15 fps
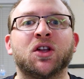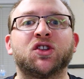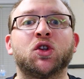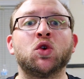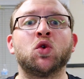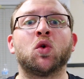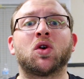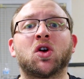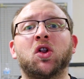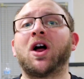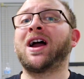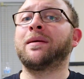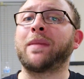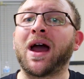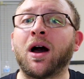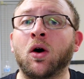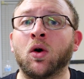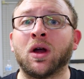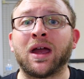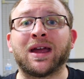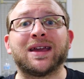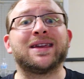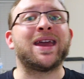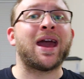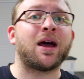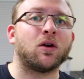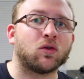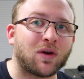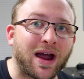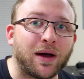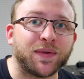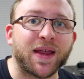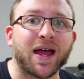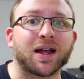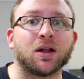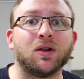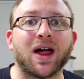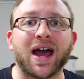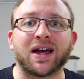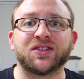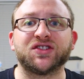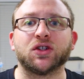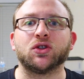to climb out and get around that glass.